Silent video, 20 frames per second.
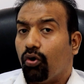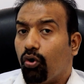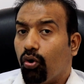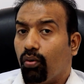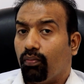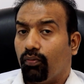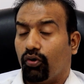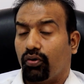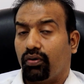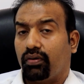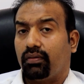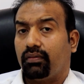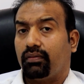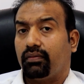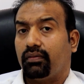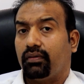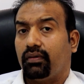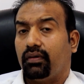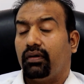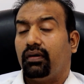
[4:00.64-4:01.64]
hormone.
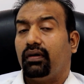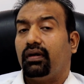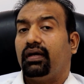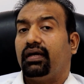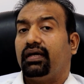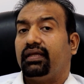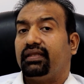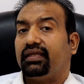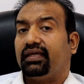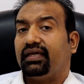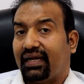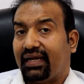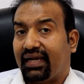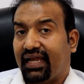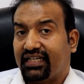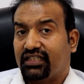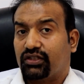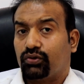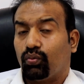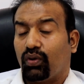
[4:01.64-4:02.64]
The
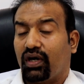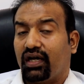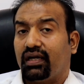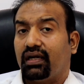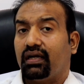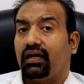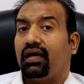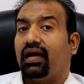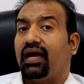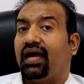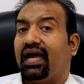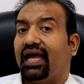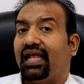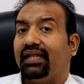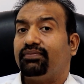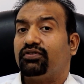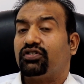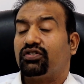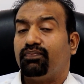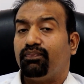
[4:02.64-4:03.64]
next one
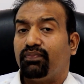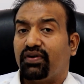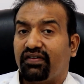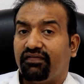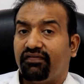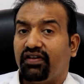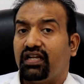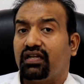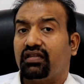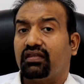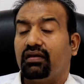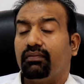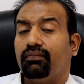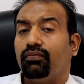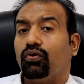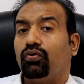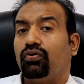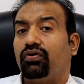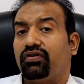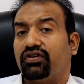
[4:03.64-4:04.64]
helps prevent the
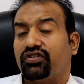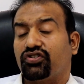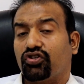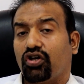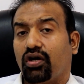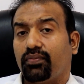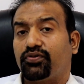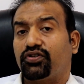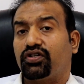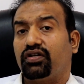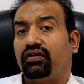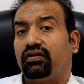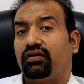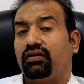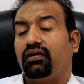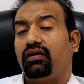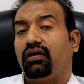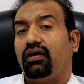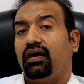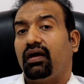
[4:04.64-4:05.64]
bone
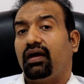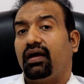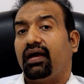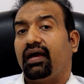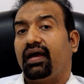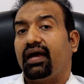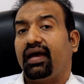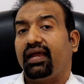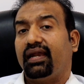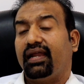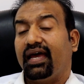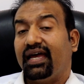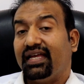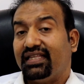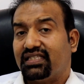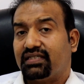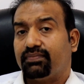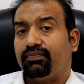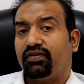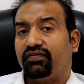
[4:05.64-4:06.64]
resorption and
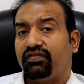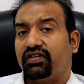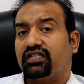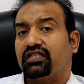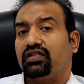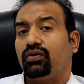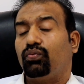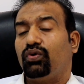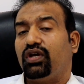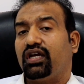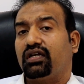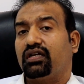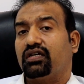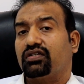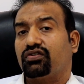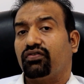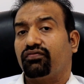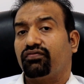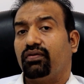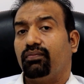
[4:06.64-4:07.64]
hence prevents the
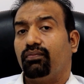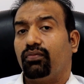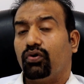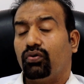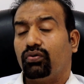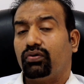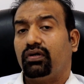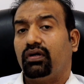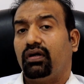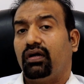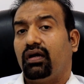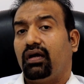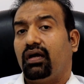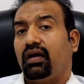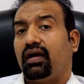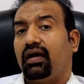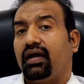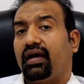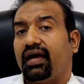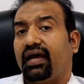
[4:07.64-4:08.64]
weakness of the bone,
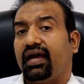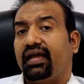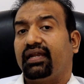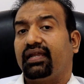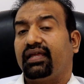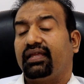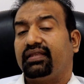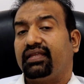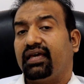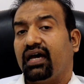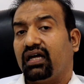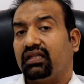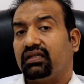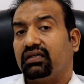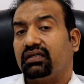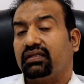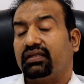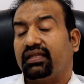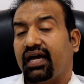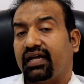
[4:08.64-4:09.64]
and
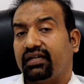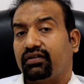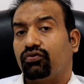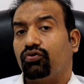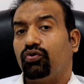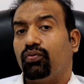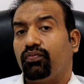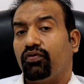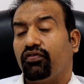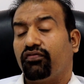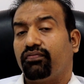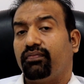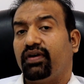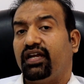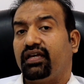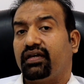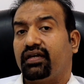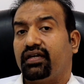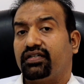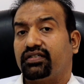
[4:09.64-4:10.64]
that group of
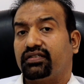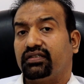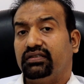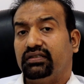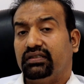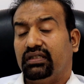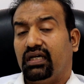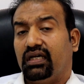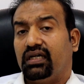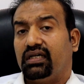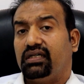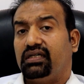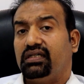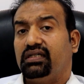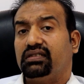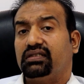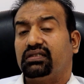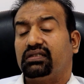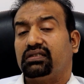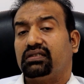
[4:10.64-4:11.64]
medication
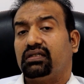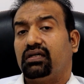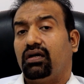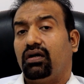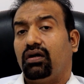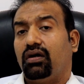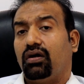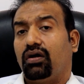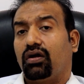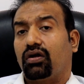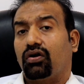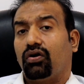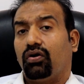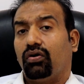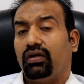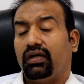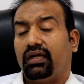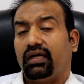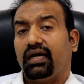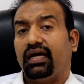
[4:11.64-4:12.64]
is
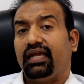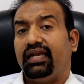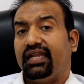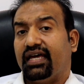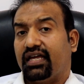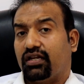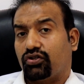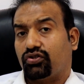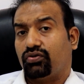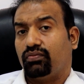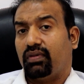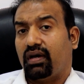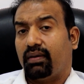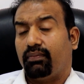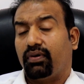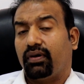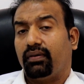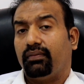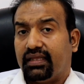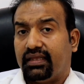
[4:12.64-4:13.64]
called
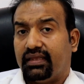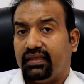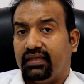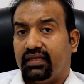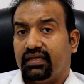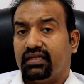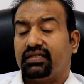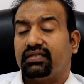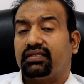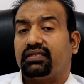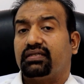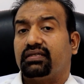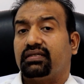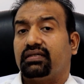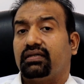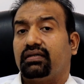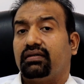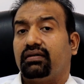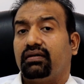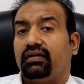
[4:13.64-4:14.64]
denosumab. This